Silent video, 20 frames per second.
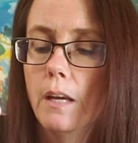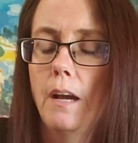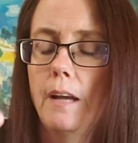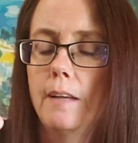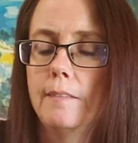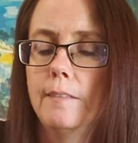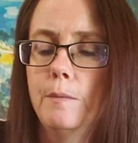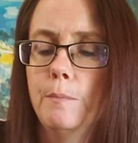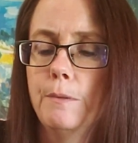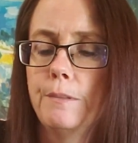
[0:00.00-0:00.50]

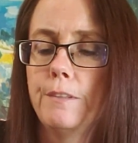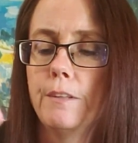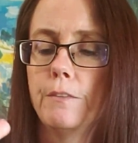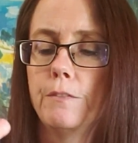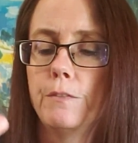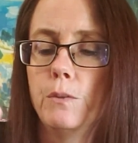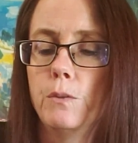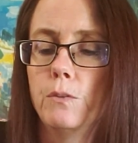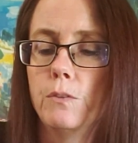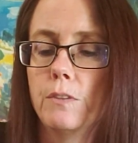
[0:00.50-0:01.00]
I see
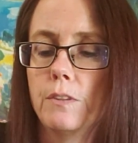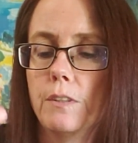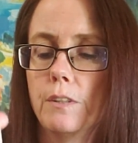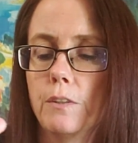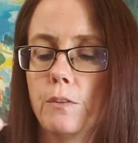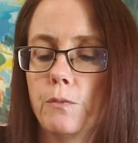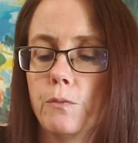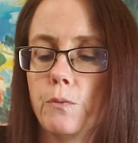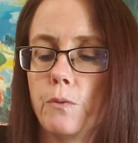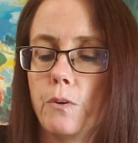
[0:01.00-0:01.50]
myself using
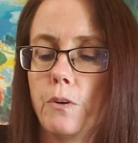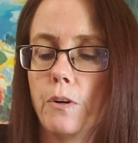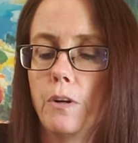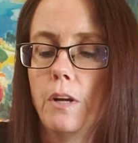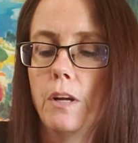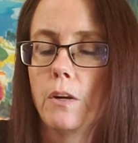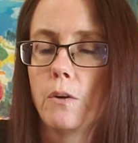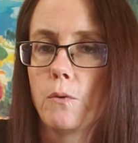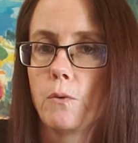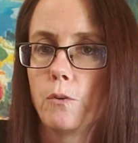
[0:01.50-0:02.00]
this for
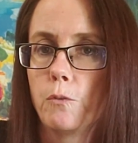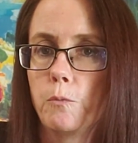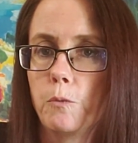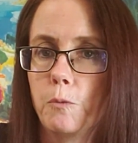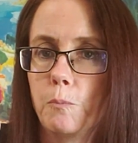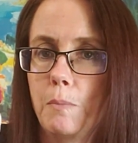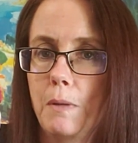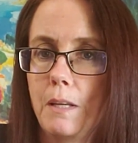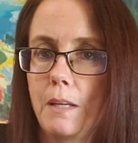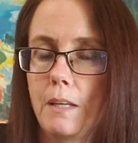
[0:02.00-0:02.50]

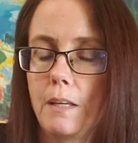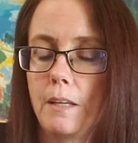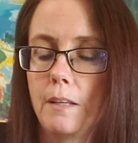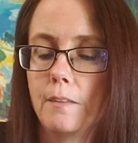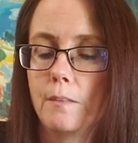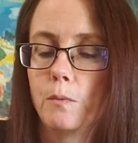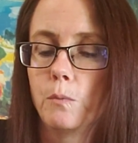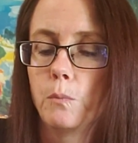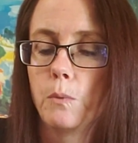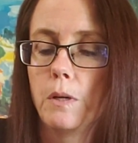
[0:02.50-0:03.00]
Christmas baking
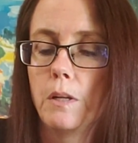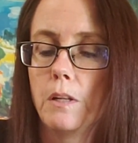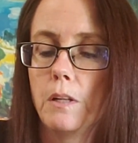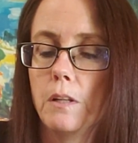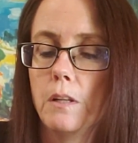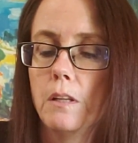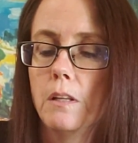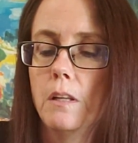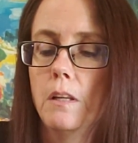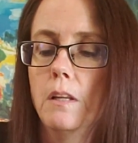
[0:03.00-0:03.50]
as
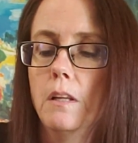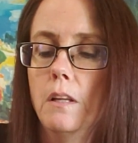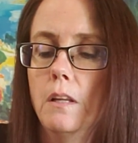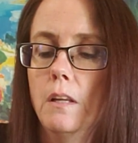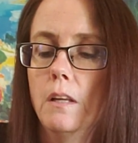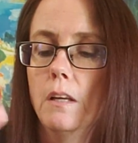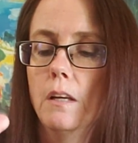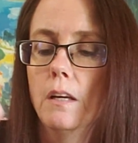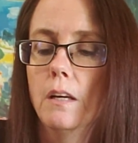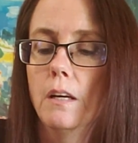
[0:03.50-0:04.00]
well.
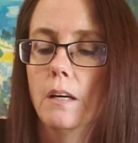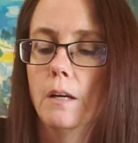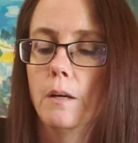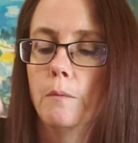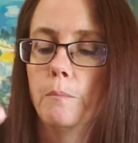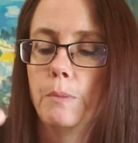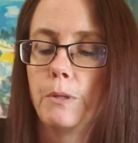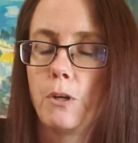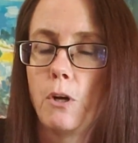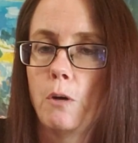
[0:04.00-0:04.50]

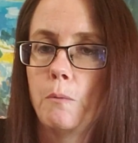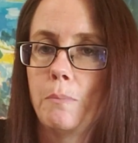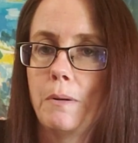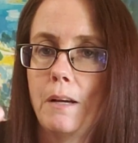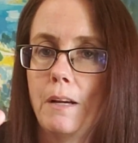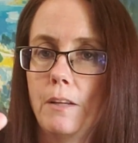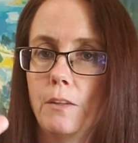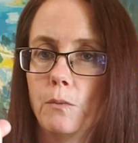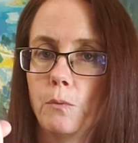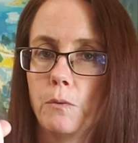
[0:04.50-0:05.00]
Pecan
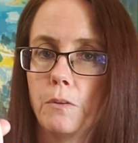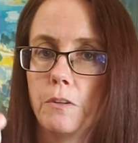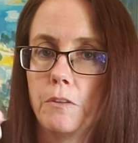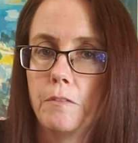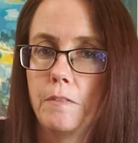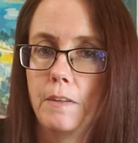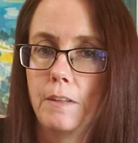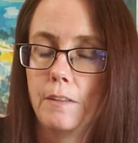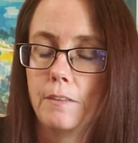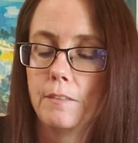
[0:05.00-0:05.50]
pie is one of the
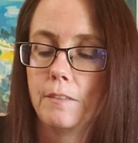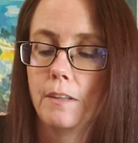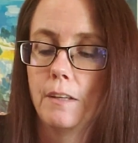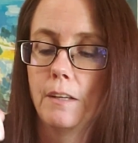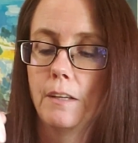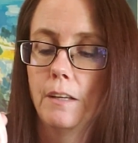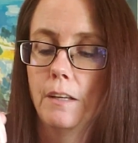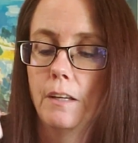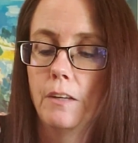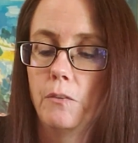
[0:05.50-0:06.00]
things
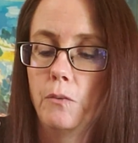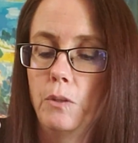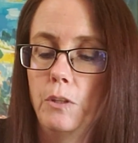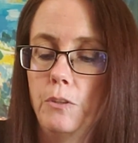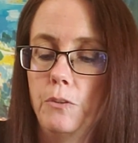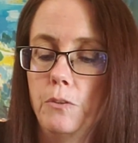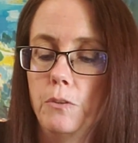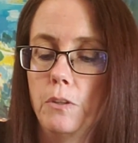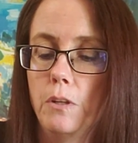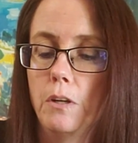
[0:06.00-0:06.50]
I
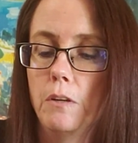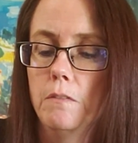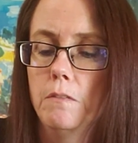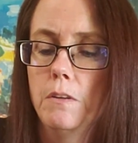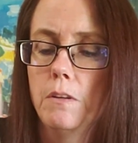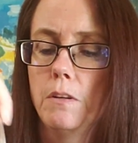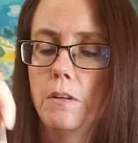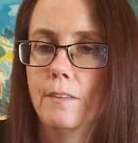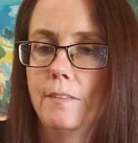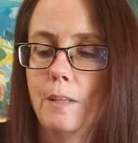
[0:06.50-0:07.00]
really do love.
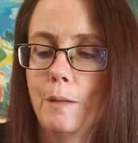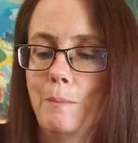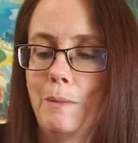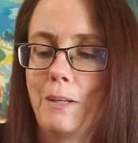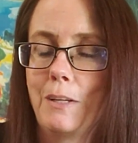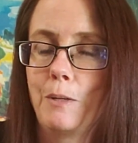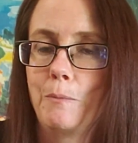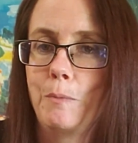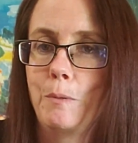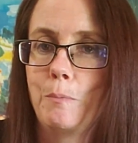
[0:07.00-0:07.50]
This time I'm
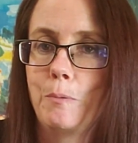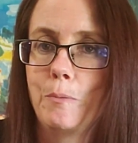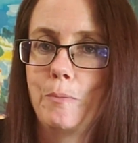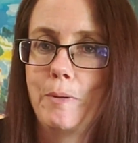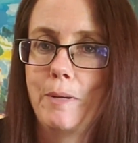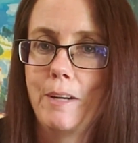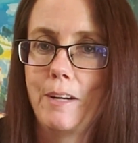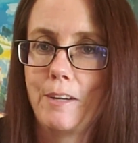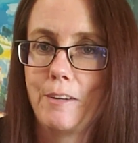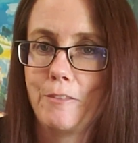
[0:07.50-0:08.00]
going to be
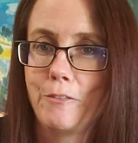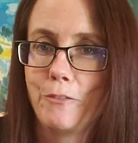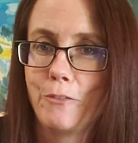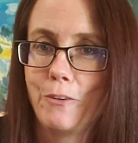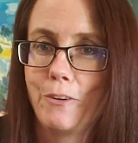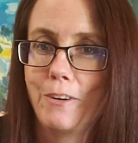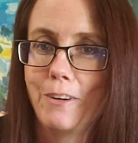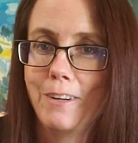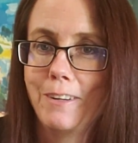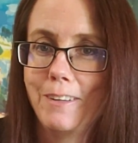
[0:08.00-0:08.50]
prepared
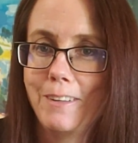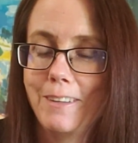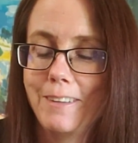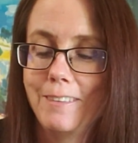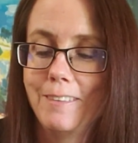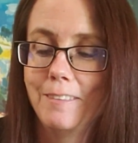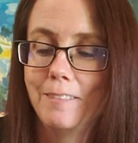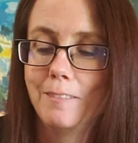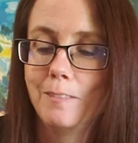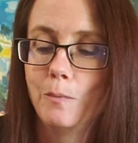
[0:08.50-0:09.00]
for
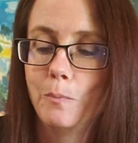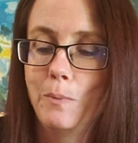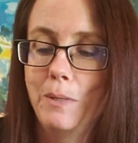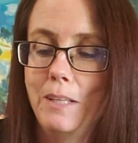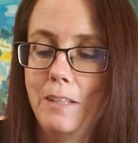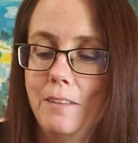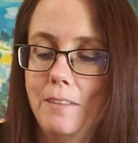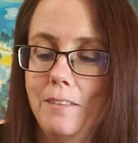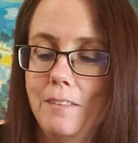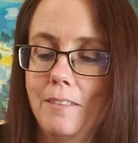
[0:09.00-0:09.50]
the
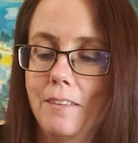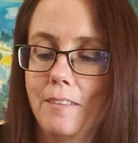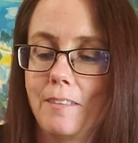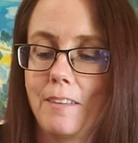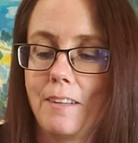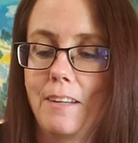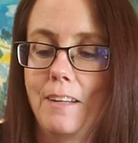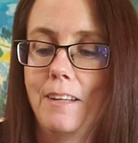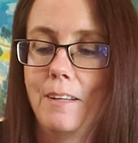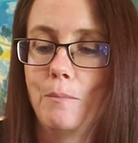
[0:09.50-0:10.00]
sweet that's
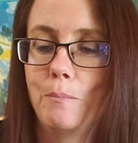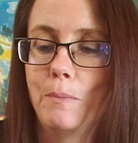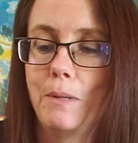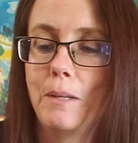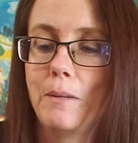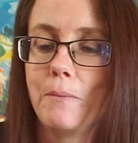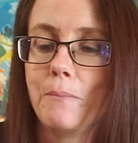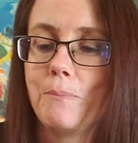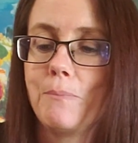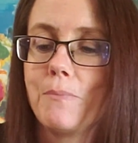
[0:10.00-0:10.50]
going to hit
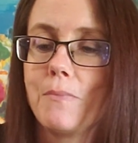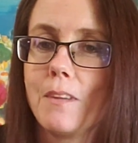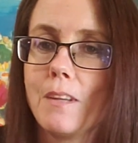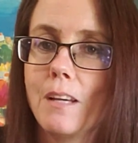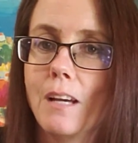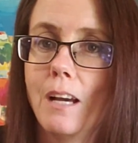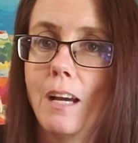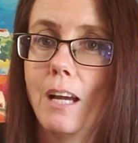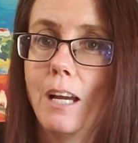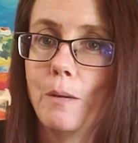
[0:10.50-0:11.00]
me,
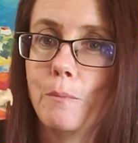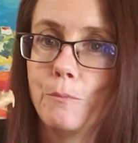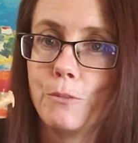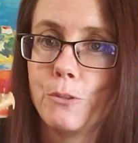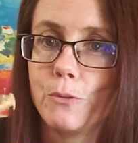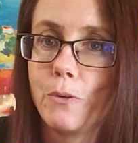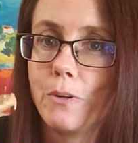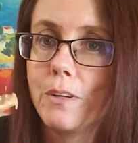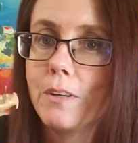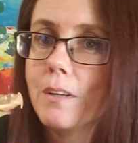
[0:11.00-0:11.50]
I am
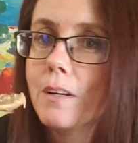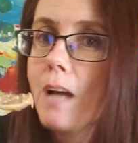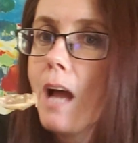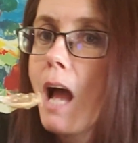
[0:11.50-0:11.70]
sure.